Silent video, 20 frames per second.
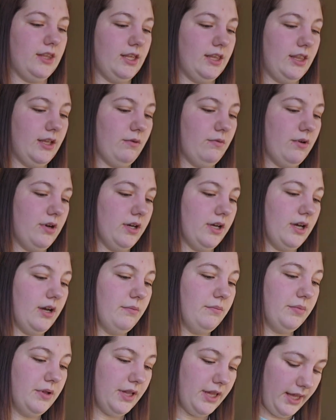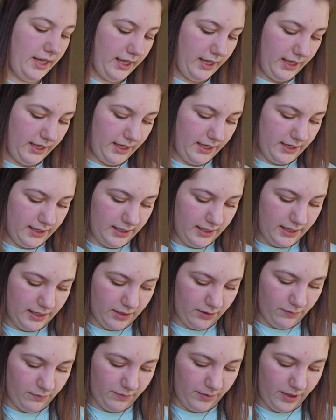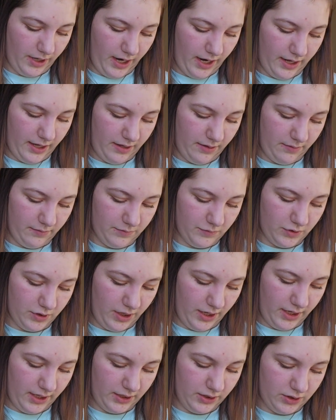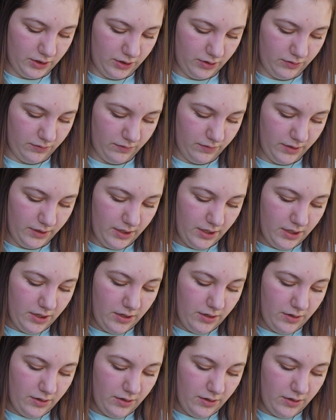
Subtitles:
that they want to come play in here where I am trying to